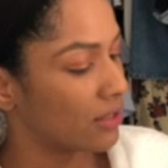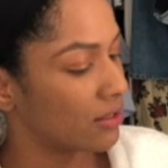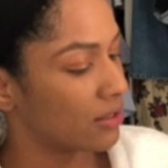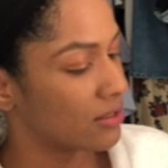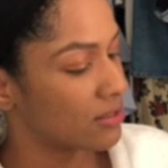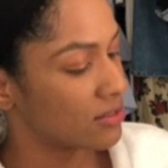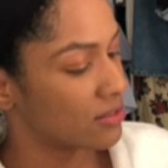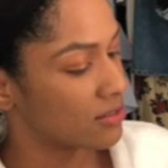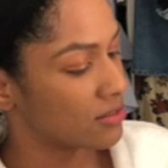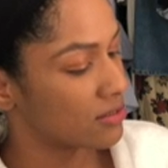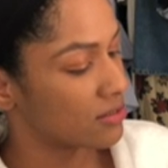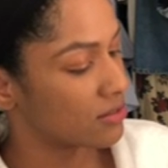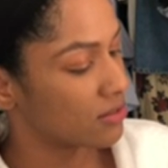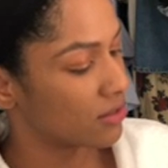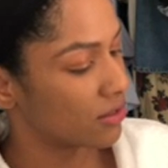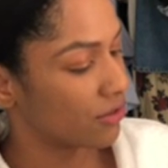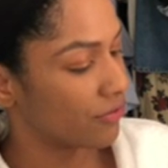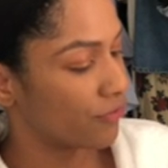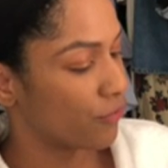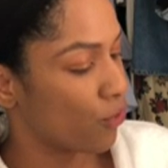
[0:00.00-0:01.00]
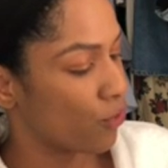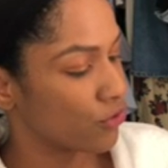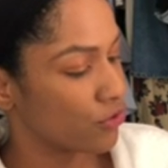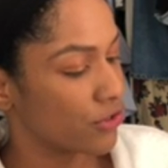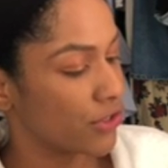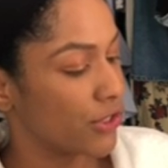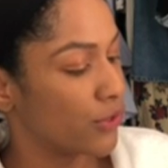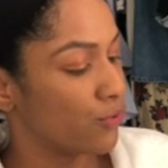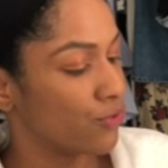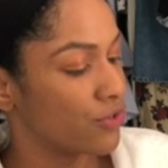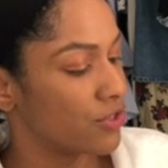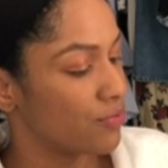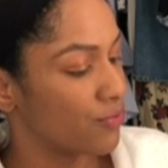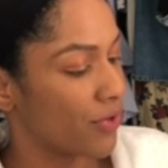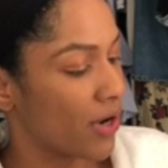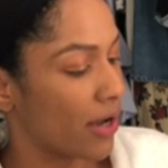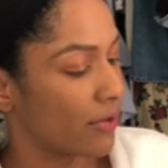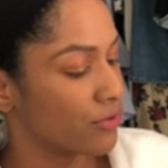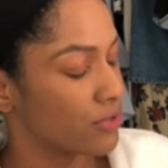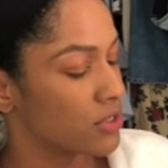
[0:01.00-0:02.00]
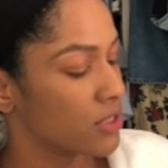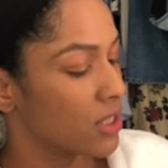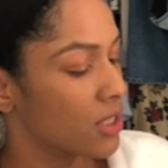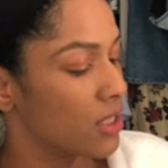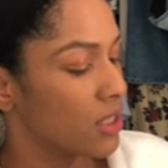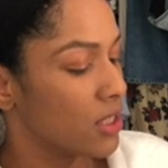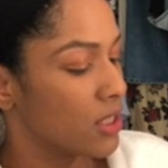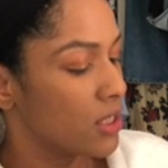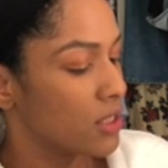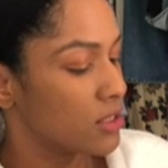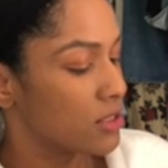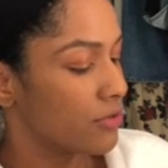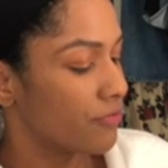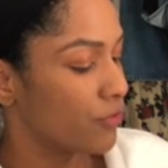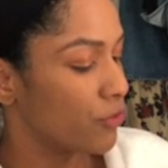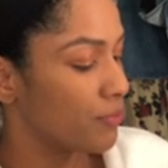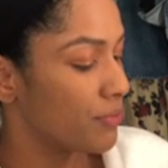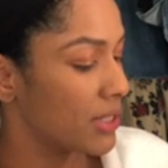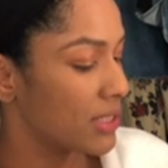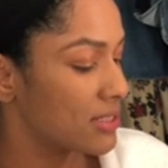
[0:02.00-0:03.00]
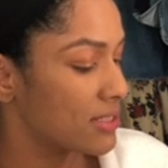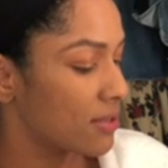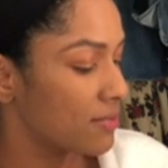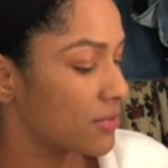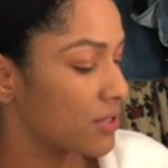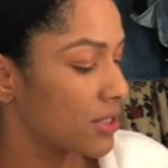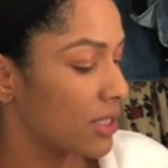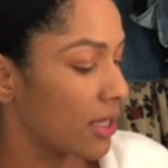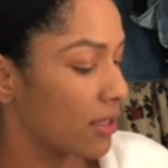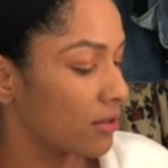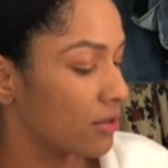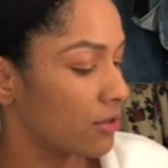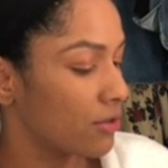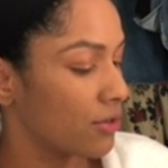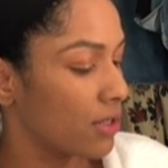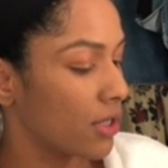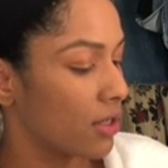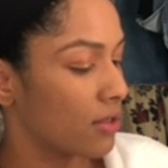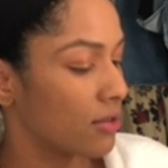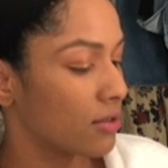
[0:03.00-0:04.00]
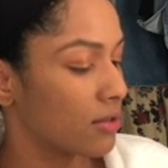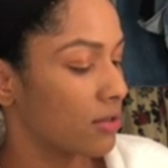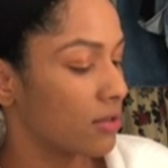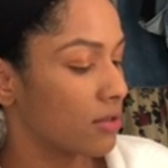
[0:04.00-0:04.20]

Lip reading: and this is of course nudes and browns. So if you mix them together, you get